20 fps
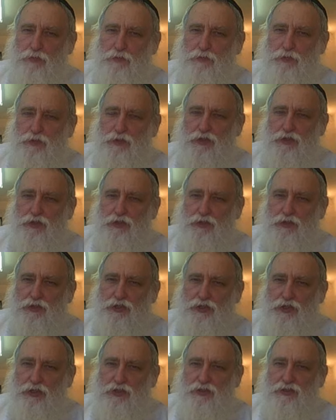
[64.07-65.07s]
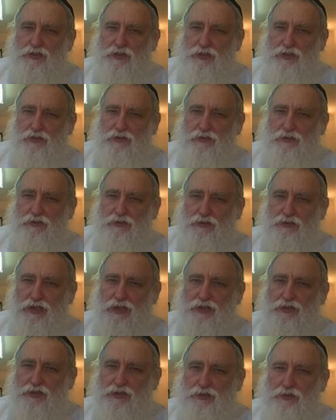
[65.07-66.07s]
had been put in a jail cell
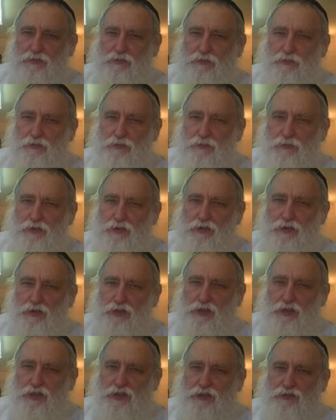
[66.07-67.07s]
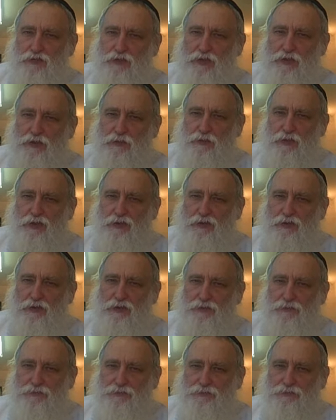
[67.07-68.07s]
next to his friend Mendel.